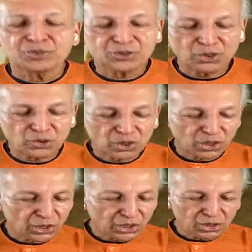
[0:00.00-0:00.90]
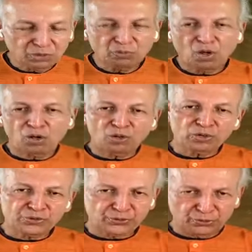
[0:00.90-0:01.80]
So you
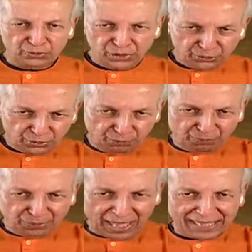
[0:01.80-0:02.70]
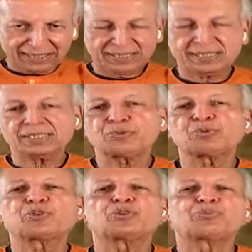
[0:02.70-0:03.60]
also need to practice
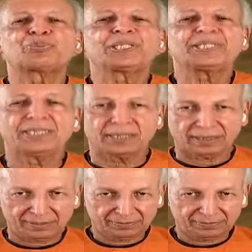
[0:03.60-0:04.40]
with your breathing.